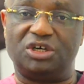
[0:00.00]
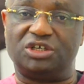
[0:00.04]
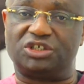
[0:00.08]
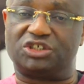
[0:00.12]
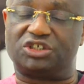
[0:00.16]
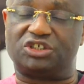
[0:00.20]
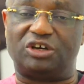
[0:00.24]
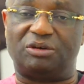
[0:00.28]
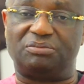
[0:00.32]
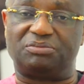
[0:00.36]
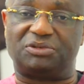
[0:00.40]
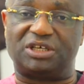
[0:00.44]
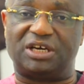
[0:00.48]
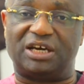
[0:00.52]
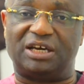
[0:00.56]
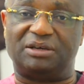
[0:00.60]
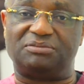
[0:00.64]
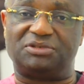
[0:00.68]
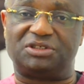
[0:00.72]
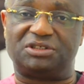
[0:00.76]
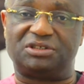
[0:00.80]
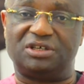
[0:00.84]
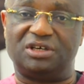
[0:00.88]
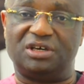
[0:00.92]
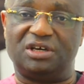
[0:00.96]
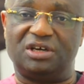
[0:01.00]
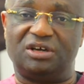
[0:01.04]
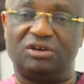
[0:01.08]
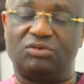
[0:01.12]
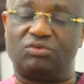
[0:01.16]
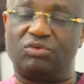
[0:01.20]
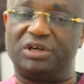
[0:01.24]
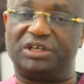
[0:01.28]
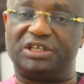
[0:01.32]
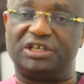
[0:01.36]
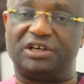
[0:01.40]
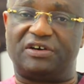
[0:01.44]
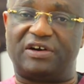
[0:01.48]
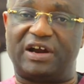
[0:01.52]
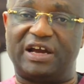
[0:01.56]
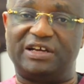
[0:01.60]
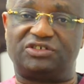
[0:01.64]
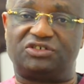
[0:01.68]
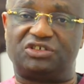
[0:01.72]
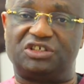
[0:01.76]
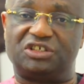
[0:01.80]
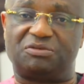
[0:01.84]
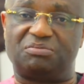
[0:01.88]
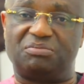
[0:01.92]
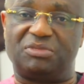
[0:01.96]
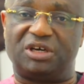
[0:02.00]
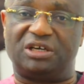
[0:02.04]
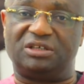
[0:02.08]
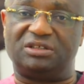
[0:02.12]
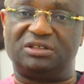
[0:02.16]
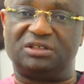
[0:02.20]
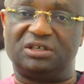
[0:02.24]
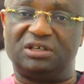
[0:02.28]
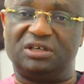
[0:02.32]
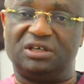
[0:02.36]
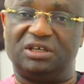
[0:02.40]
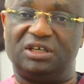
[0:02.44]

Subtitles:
Sometimes, with the right treatment,